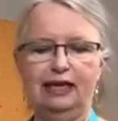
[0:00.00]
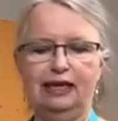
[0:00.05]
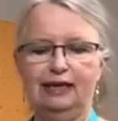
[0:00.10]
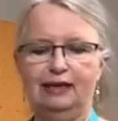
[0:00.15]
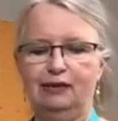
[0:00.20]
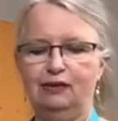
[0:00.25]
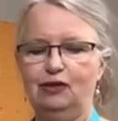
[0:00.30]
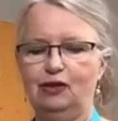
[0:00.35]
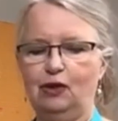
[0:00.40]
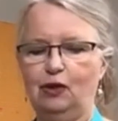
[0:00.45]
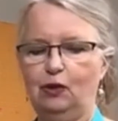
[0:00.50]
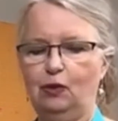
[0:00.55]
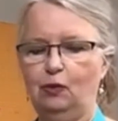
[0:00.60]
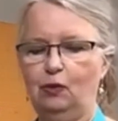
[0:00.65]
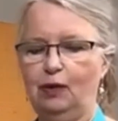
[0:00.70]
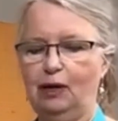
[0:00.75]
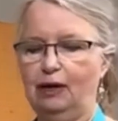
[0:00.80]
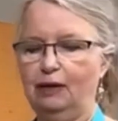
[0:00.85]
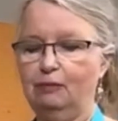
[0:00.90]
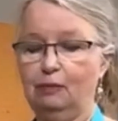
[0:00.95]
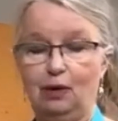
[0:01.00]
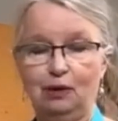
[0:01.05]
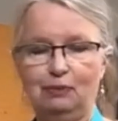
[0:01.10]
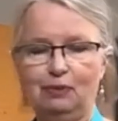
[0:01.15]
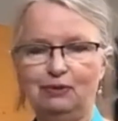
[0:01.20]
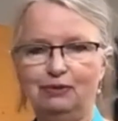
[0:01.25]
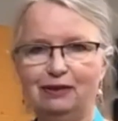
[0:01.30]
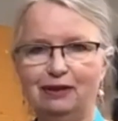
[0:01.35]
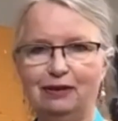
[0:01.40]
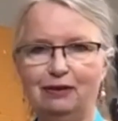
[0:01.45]
so I'm
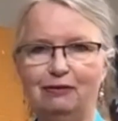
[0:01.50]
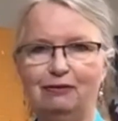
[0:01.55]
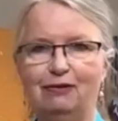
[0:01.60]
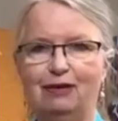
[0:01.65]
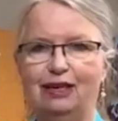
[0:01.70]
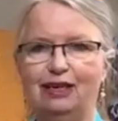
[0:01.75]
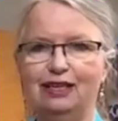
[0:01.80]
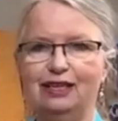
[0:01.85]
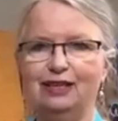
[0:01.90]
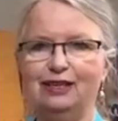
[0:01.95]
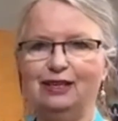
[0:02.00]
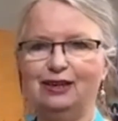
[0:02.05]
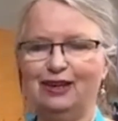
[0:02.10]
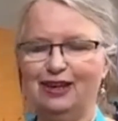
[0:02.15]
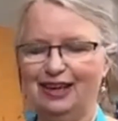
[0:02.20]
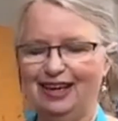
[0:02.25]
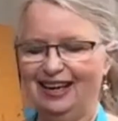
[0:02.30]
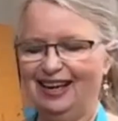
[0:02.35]
almost out of regular.